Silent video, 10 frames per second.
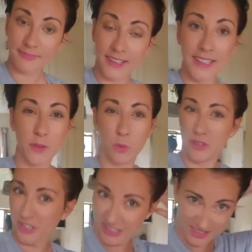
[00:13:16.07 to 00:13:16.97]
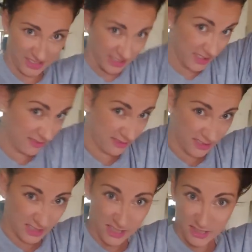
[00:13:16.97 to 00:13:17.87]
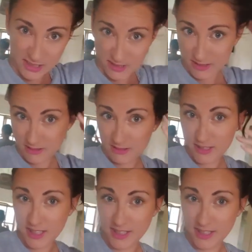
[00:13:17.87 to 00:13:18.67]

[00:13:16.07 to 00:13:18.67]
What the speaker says: I need to wash it actually. It's